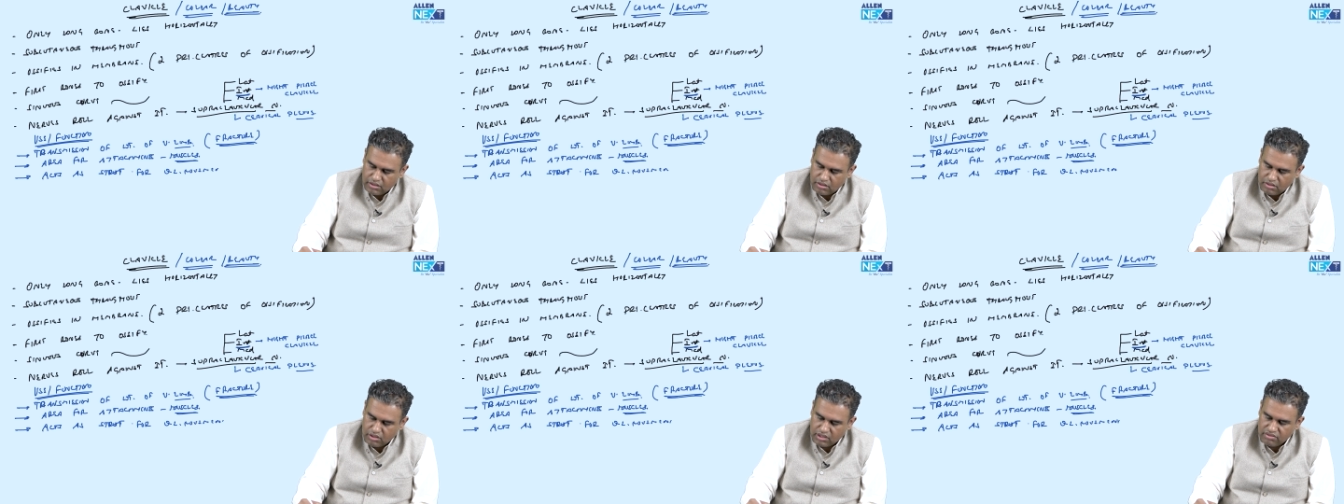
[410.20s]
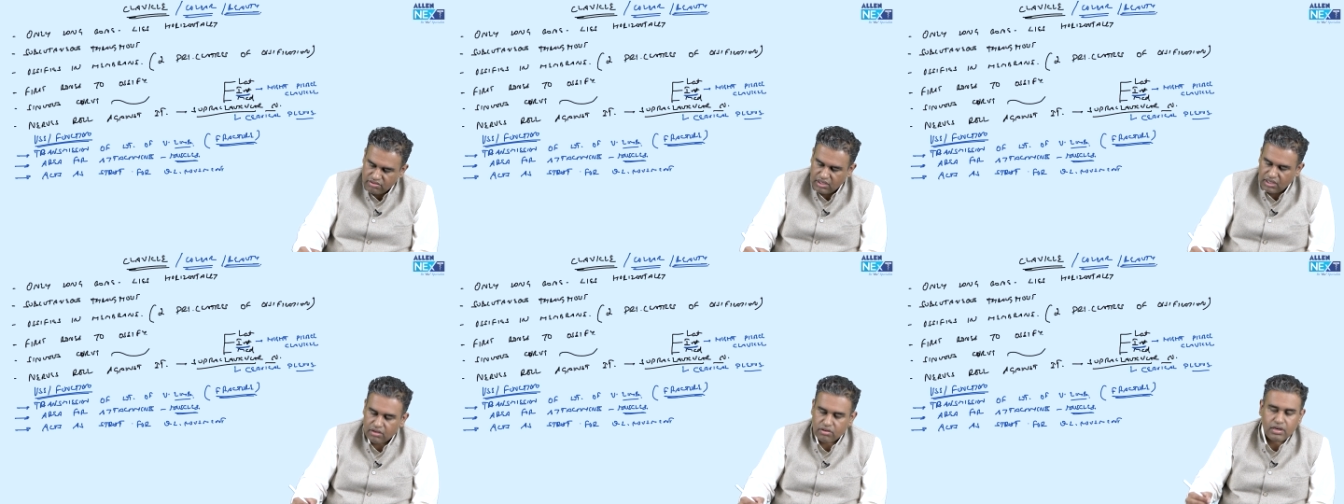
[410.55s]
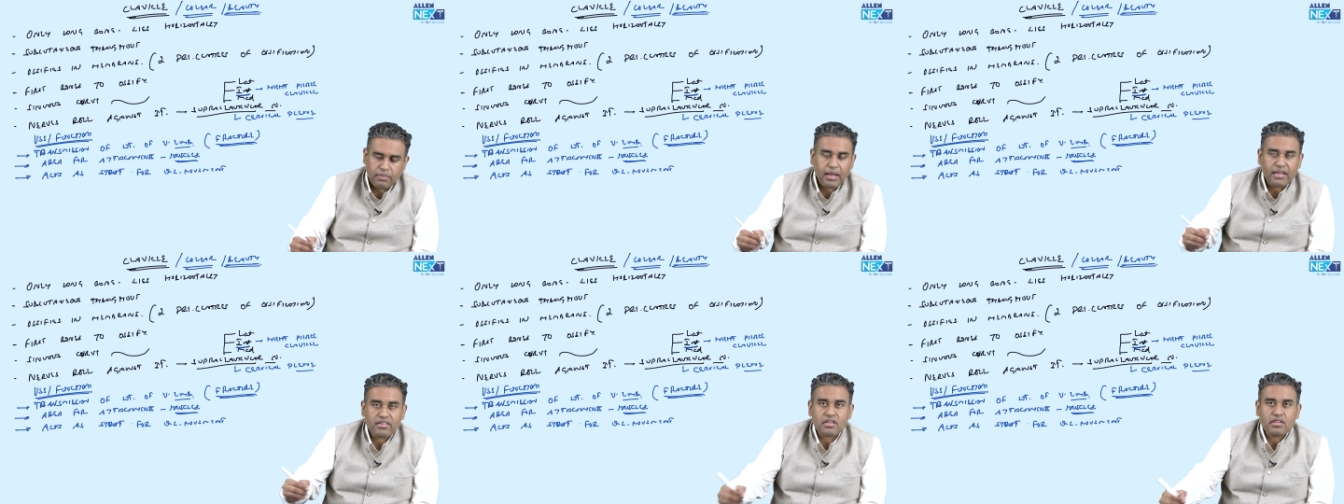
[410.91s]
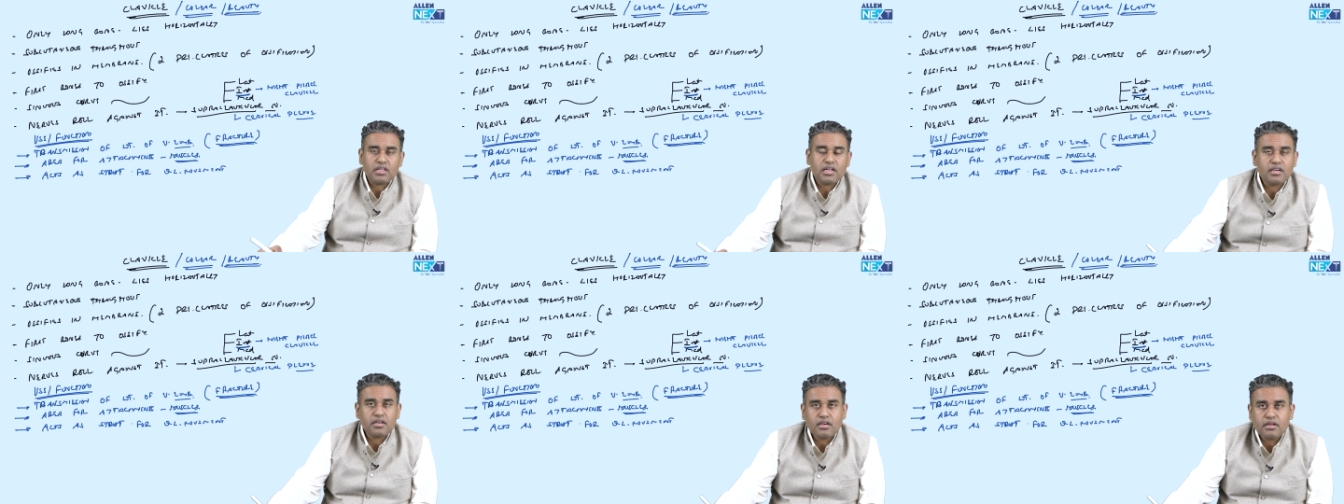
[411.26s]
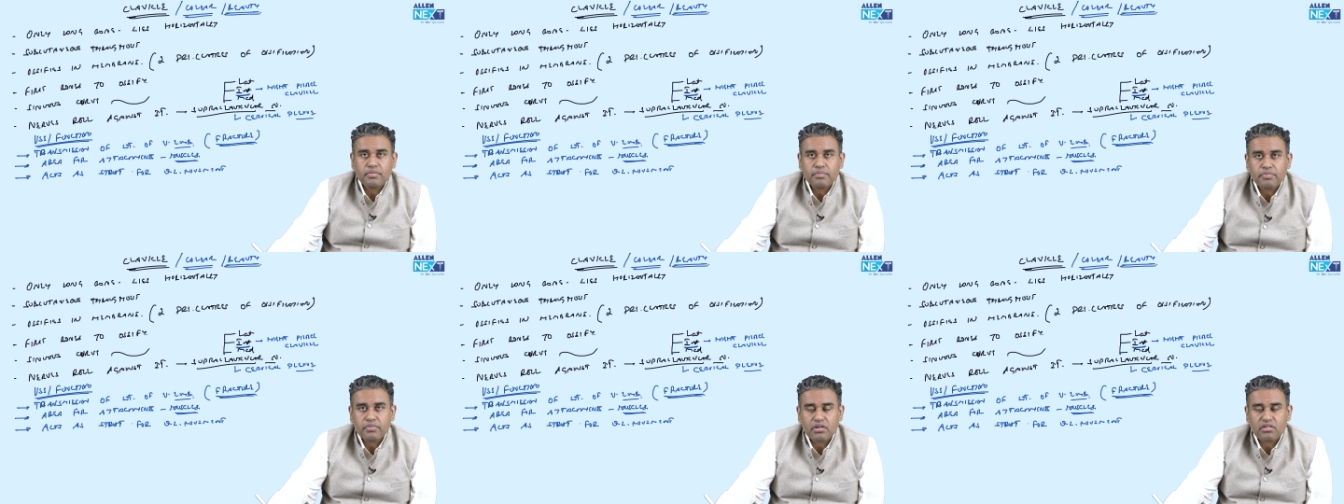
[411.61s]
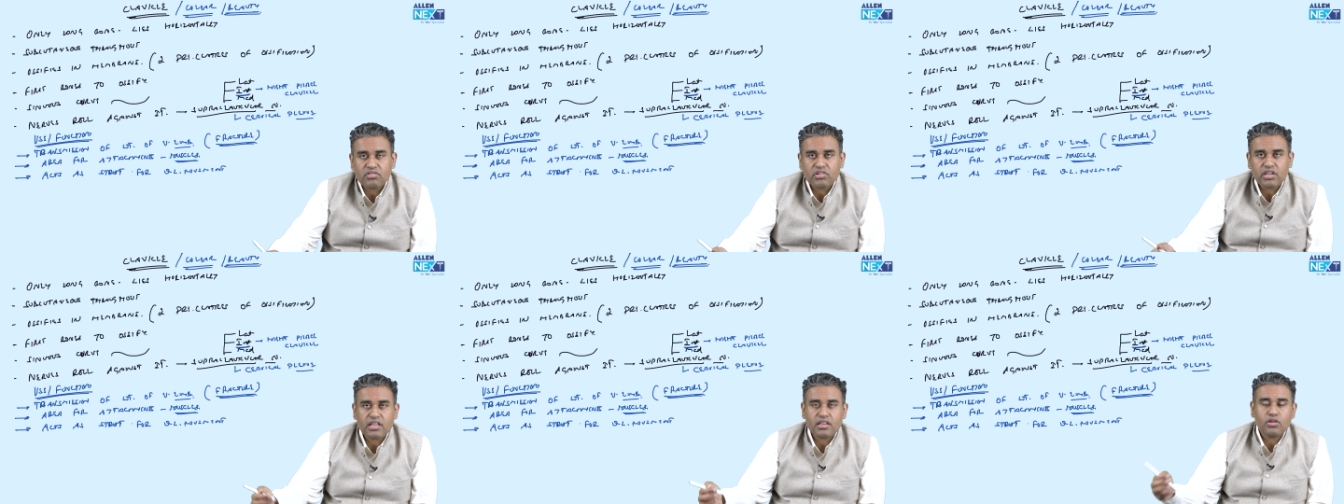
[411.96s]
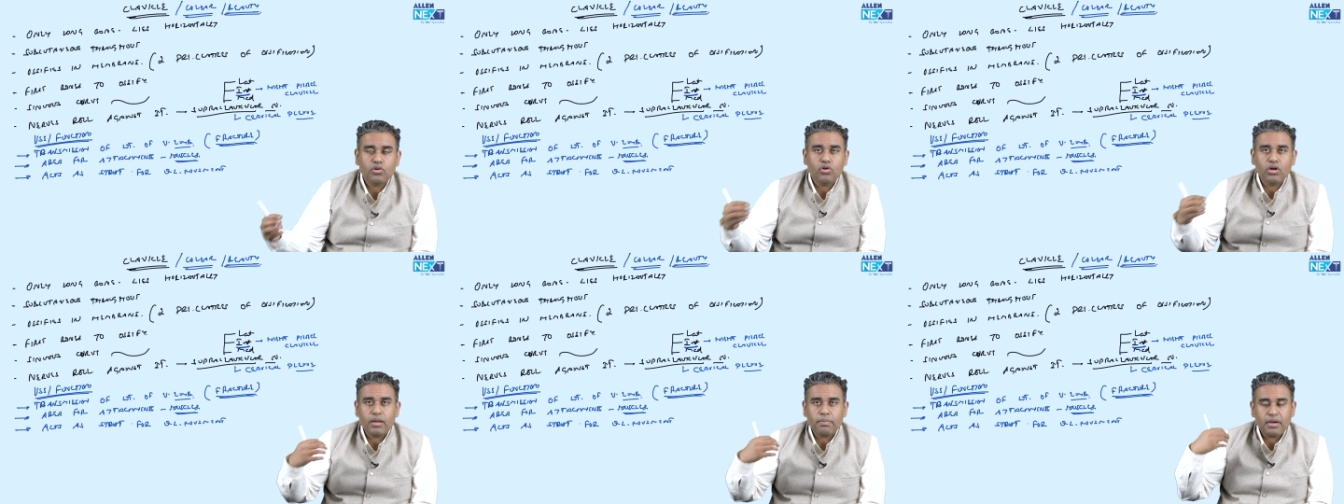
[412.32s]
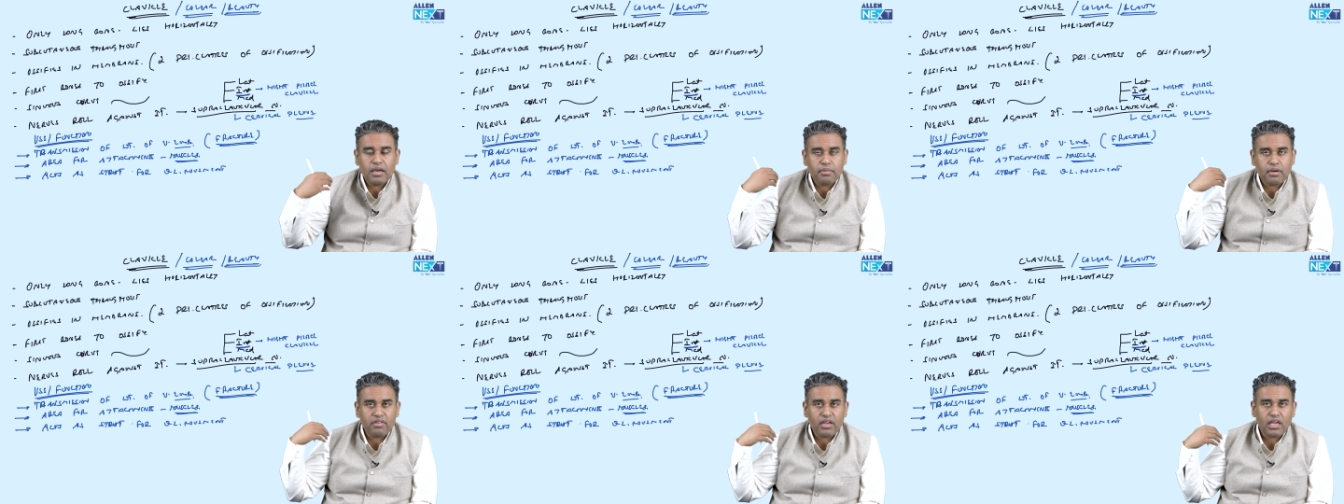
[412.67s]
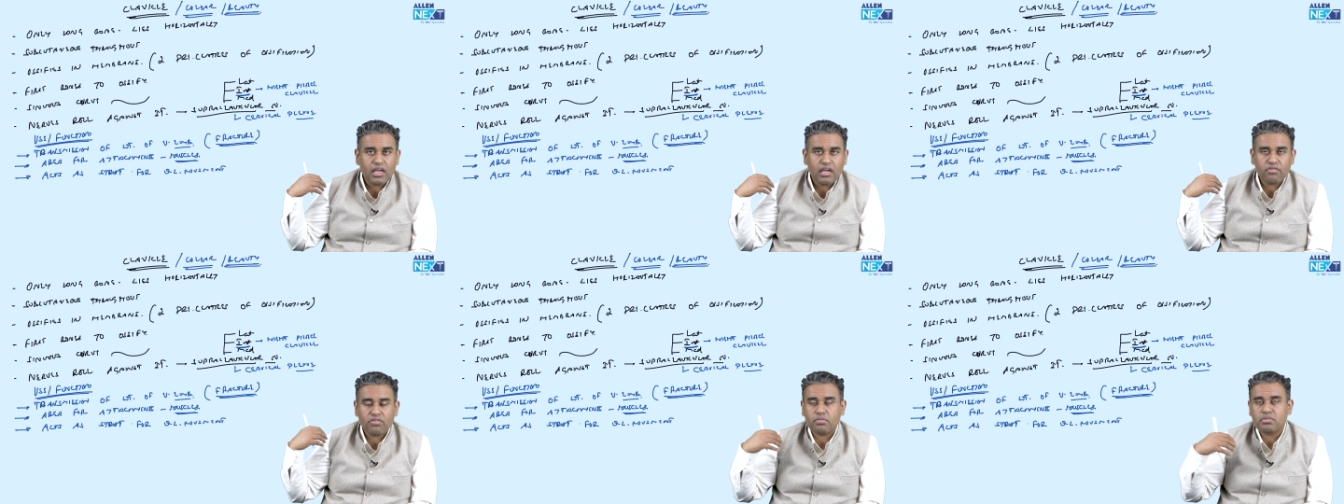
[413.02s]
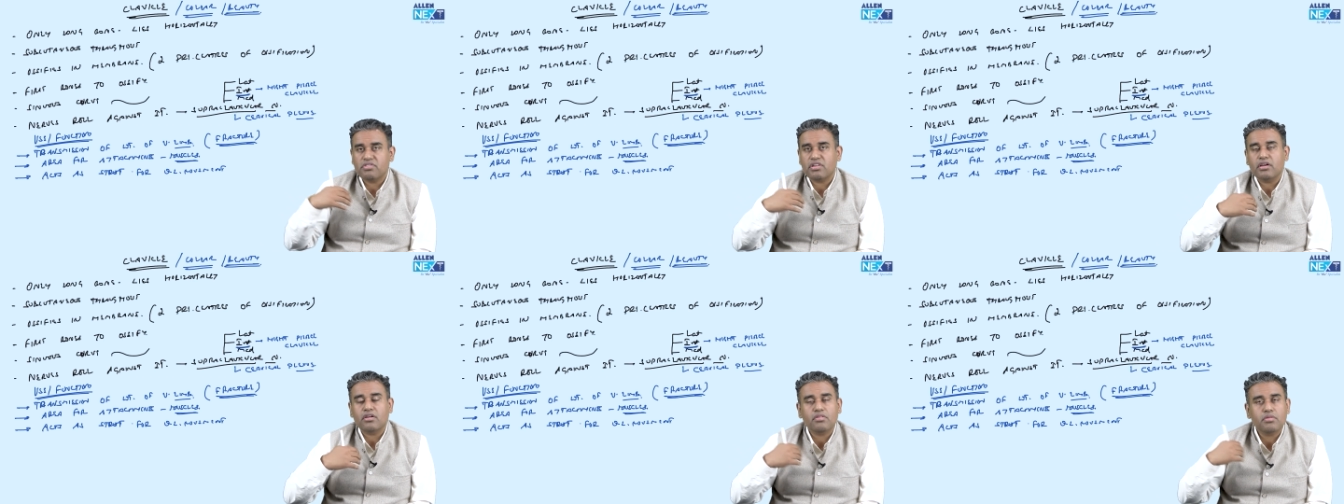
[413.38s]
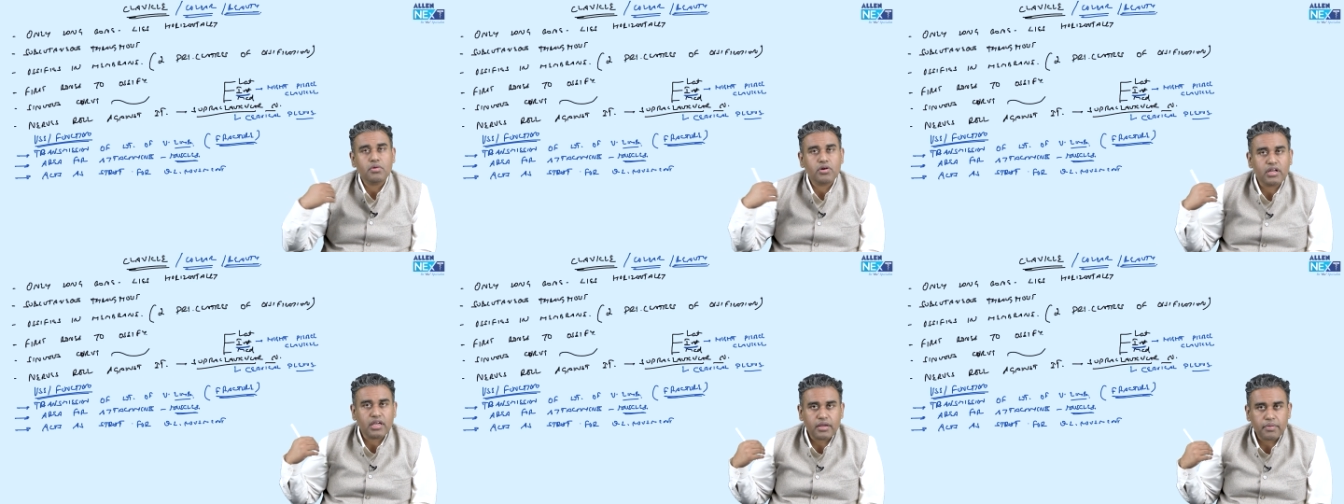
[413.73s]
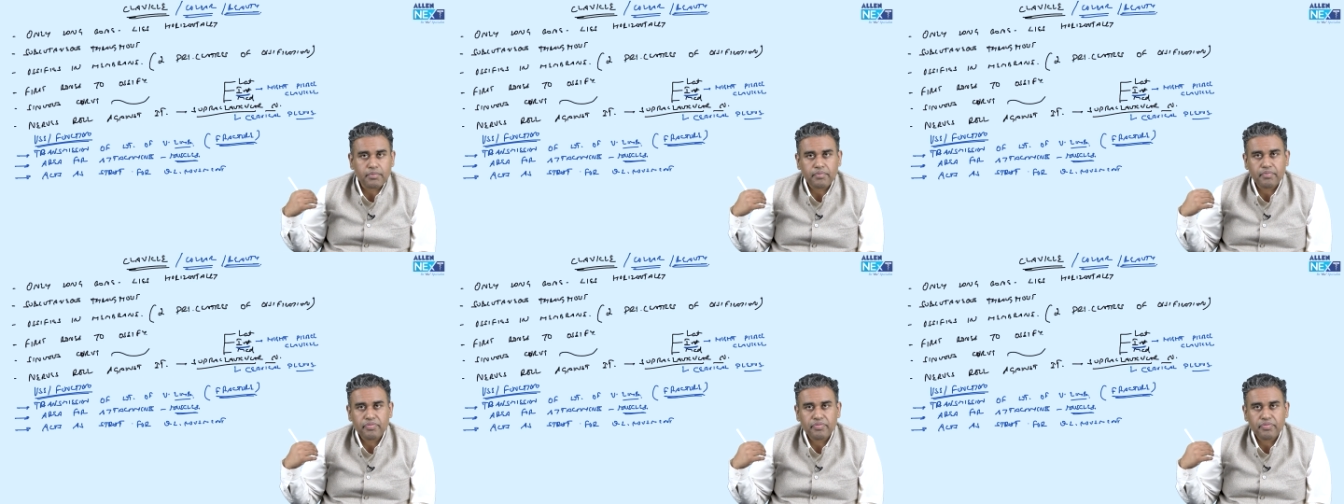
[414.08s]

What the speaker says: You can see, you can imagine that it is taking the whole upper limb away from the center of the body